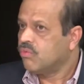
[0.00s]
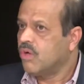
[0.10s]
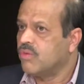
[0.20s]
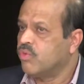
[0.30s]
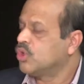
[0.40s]

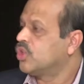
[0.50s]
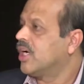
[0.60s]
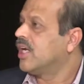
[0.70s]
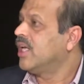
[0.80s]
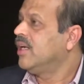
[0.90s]

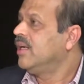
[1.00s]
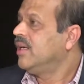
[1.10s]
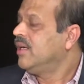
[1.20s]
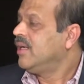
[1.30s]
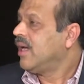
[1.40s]
Unfortunately,
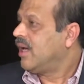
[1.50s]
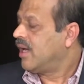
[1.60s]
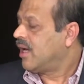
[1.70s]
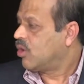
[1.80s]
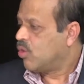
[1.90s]

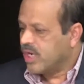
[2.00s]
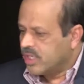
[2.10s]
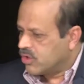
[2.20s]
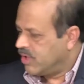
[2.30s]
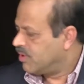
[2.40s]
according
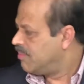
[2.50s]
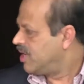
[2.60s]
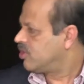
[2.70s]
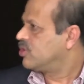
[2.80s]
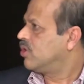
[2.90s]
to even
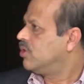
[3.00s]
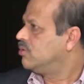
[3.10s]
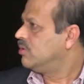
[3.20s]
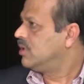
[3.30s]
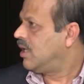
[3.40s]
Mentor's
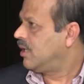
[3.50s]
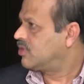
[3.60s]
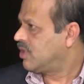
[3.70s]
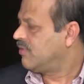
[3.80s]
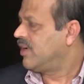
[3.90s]
own
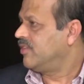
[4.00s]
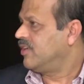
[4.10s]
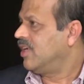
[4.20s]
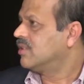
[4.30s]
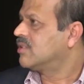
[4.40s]
survey
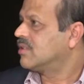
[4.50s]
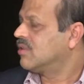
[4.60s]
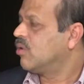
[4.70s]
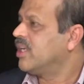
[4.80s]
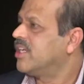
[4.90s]
results,
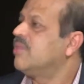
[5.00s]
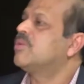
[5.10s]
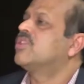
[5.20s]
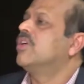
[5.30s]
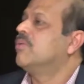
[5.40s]
only
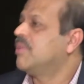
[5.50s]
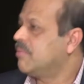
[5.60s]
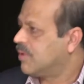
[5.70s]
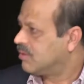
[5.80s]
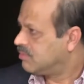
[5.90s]
10% of the
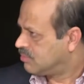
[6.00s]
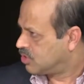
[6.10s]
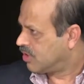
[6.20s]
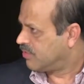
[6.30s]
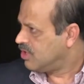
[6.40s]
people
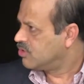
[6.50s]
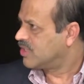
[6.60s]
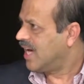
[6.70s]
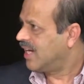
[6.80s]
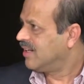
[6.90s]
sort of use
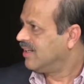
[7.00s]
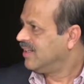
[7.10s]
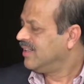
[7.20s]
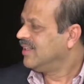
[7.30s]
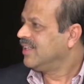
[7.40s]
that.
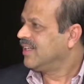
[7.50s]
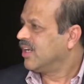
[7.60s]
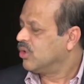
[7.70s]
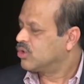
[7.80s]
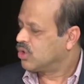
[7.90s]
You
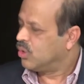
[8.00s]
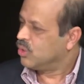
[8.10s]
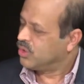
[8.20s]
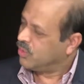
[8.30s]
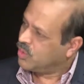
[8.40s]
know, so
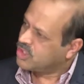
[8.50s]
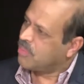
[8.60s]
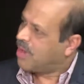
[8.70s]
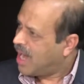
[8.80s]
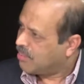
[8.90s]
there was a
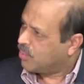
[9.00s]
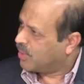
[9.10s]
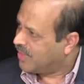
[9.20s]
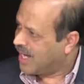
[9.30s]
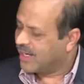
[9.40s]
problem
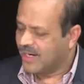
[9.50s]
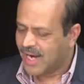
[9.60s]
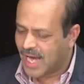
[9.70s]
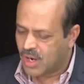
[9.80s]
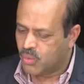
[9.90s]
with that, and
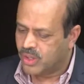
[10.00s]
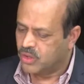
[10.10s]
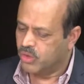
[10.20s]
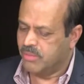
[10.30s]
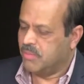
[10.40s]
now with
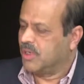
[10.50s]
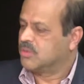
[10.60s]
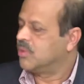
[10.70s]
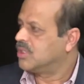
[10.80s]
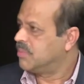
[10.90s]

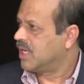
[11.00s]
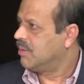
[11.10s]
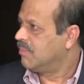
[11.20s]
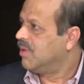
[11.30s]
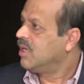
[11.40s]
ODB++
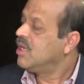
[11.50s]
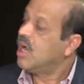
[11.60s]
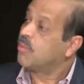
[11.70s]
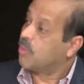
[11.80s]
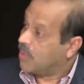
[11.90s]
become
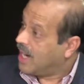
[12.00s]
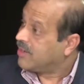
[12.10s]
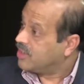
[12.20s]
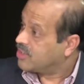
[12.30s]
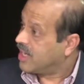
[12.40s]
a
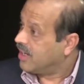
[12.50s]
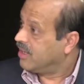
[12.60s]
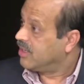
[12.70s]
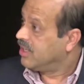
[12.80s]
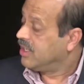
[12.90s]
proprietary
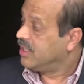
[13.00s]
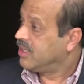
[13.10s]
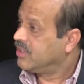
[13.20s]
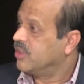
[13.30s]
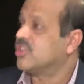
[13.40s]
standard,
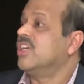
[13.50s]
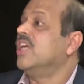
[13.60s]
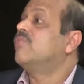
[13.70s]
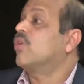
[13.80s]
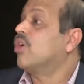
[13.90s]
there's a
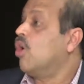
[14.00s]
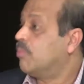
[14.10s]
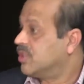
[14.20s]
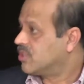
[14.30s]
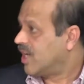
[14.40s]
need for an
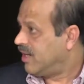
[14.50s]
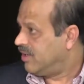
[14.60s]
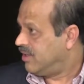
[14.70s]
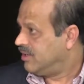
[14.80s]
open standard,